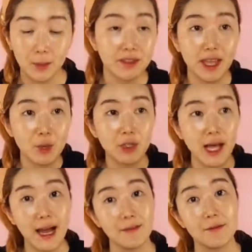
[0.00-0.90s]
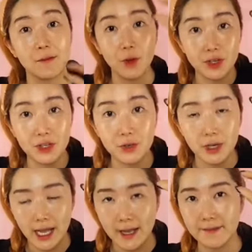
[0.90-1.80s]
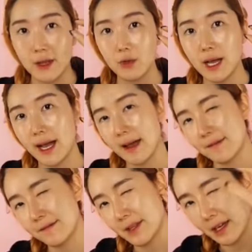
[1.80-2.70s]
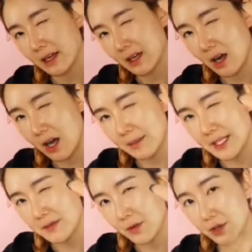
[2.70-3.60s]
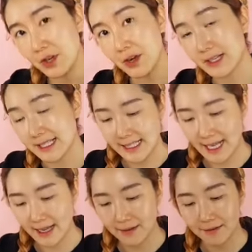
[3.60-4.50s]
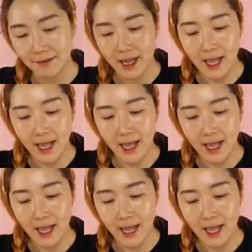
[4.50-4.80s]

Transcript: but they will have it for you and they will have the comments for you, our staff.